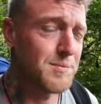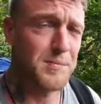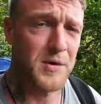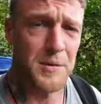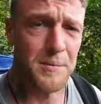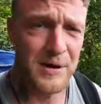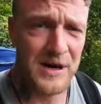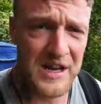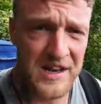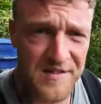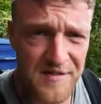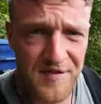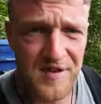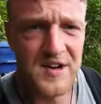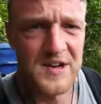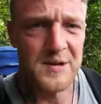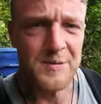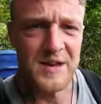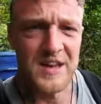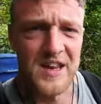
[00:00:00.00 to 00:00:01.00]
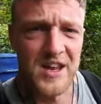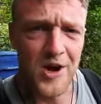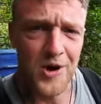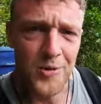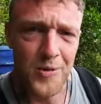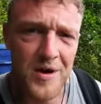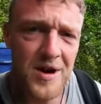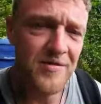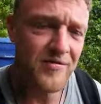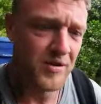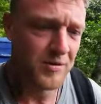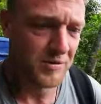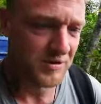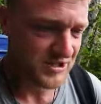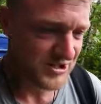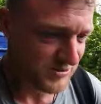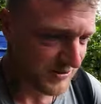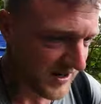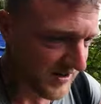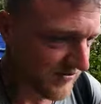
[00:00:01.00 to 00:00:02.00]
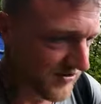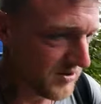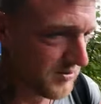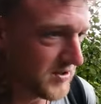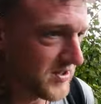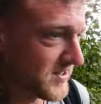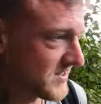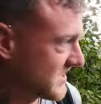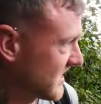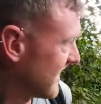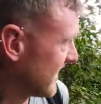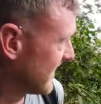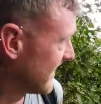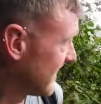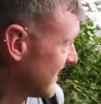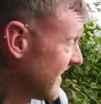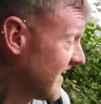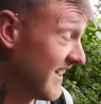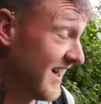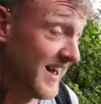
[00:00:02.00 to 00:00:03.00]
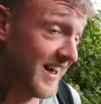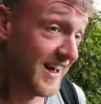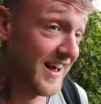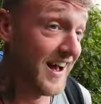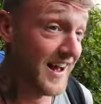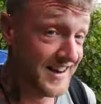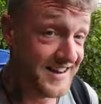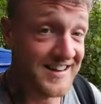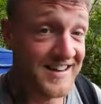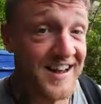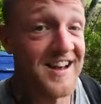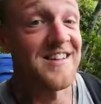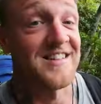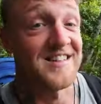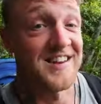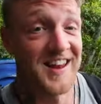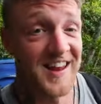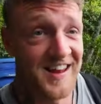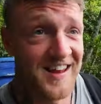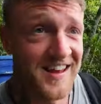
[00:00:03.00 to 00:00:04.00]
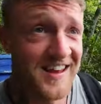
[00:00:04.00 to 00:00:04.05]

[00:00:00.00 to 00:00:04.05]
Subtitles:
complete freedom, he can go wherever he wants, whenever he wants, and he does.